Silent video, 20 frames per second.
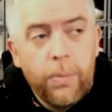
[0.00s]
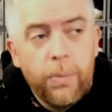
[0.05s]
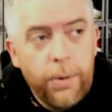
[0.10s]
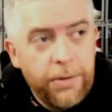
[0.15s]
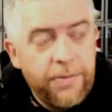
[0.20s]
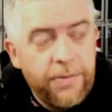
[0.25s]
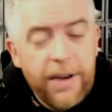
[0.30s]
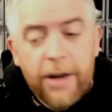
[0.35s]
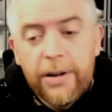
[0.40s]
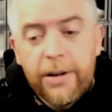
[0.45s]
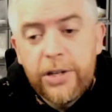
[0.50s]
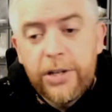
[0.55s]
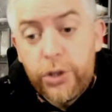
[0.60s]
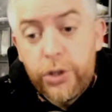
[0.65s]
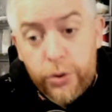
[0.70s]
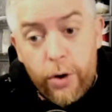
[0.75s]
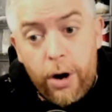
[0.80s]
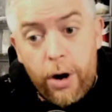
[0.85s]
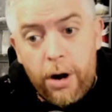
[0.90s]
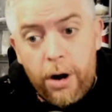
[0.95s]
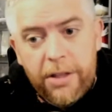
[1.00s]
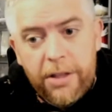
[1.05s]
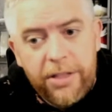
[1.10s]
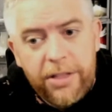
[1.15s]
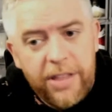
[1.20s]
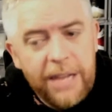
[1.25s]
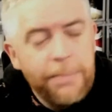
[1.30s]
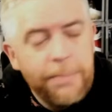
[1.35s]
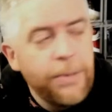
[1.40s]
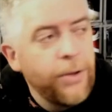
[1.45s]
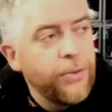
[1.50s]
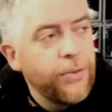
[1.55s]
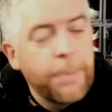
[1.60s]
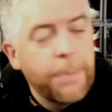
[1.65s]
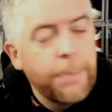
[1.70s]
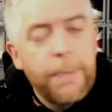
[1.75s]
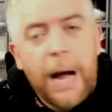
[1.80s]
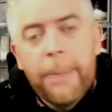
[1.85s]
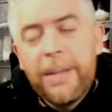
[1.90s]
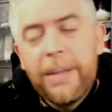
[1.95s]
with very strong theme
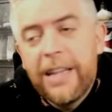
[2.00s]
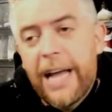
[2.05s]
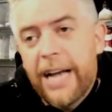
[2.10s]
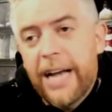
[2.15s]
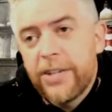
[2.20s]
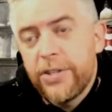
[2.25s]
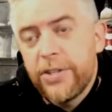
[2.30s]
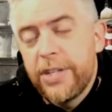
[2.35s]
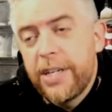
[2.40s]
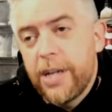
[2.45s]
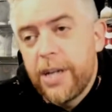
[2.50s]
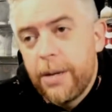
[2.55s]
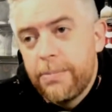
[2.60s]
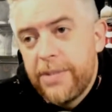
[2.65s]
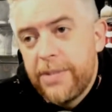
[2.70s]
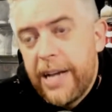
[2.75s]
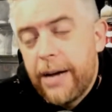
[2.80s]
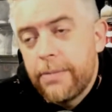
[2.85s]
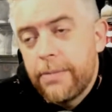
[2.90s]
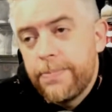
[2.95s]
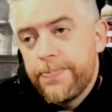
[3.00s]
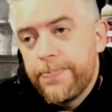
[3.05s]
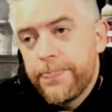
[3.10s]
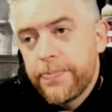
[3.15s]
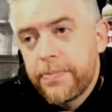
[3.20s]
music, Bobby Lashley comes out.